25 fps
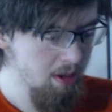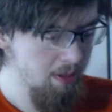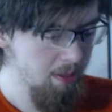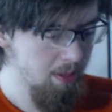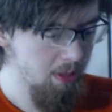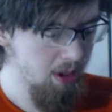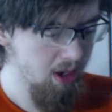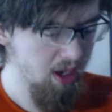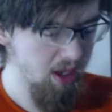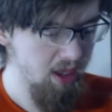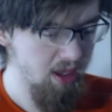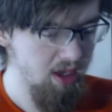
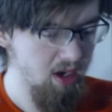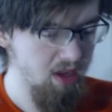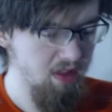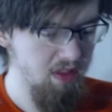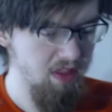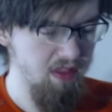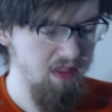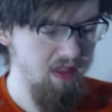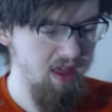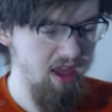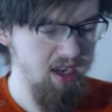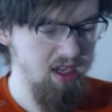But other
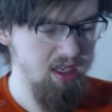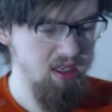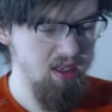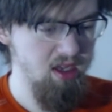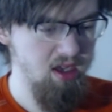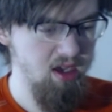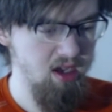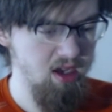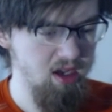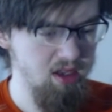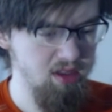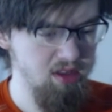than that,
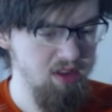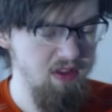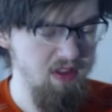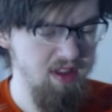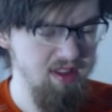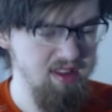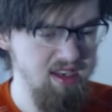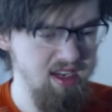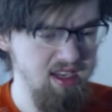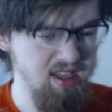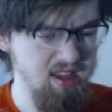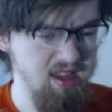
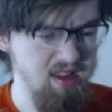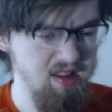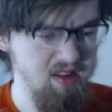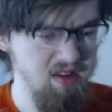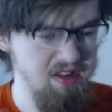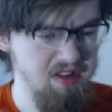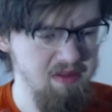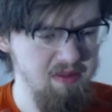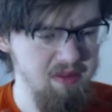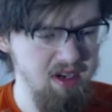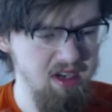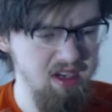2018 has
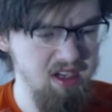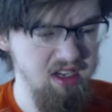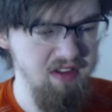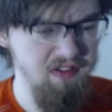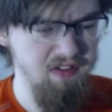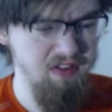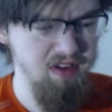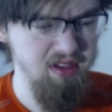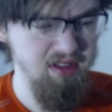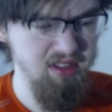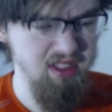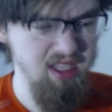also been a
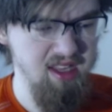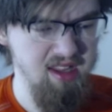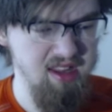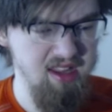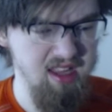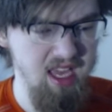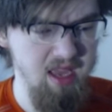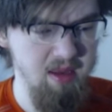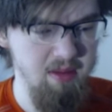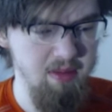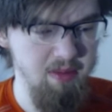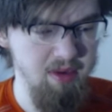different
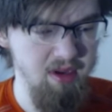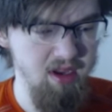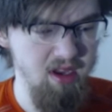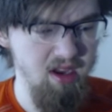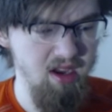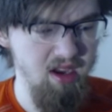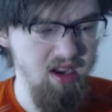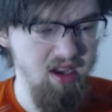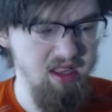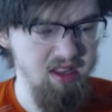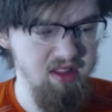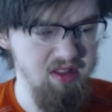landscape
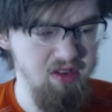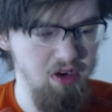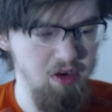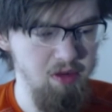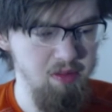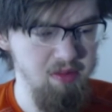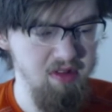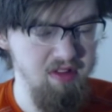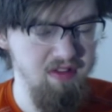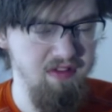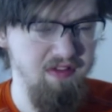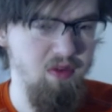in
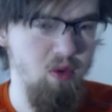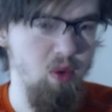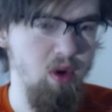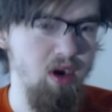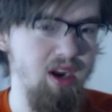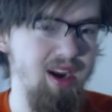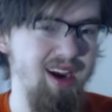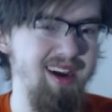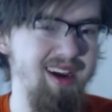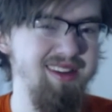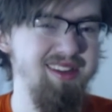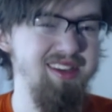terms for
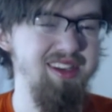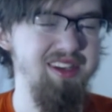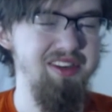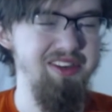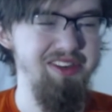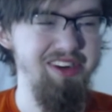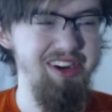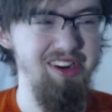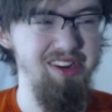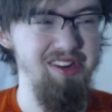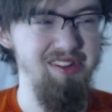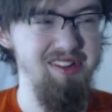content
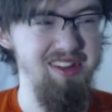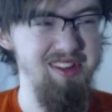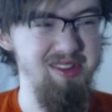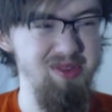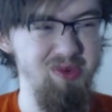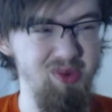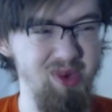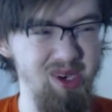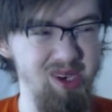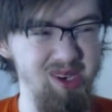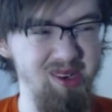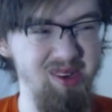creators as
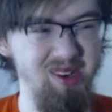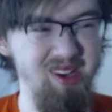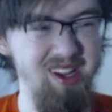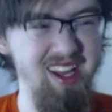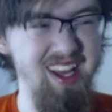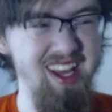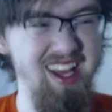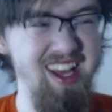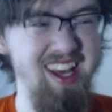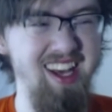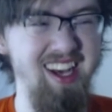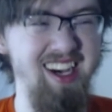well.
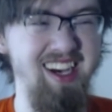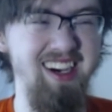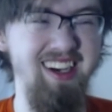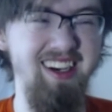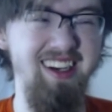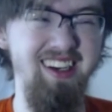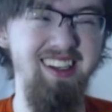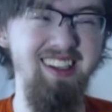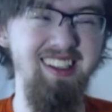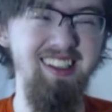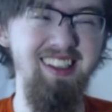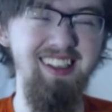
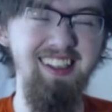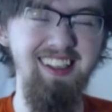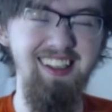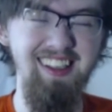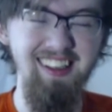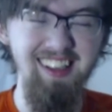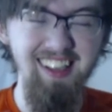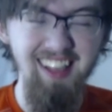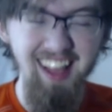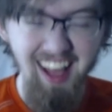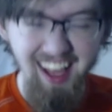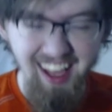A
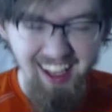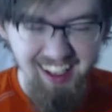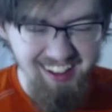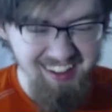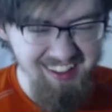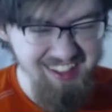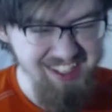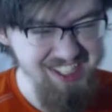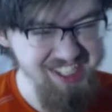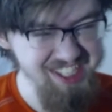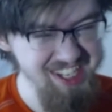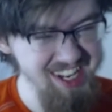lot
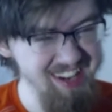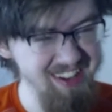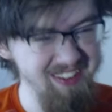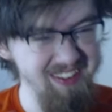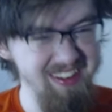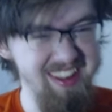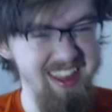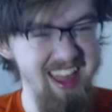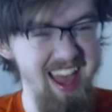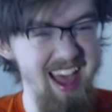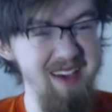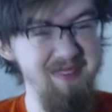of shit
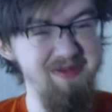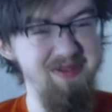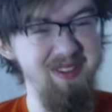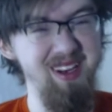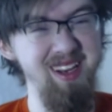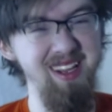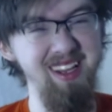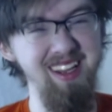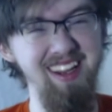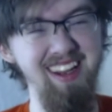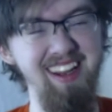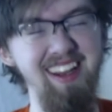was
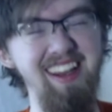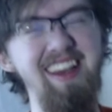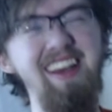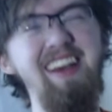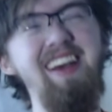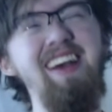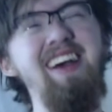happening.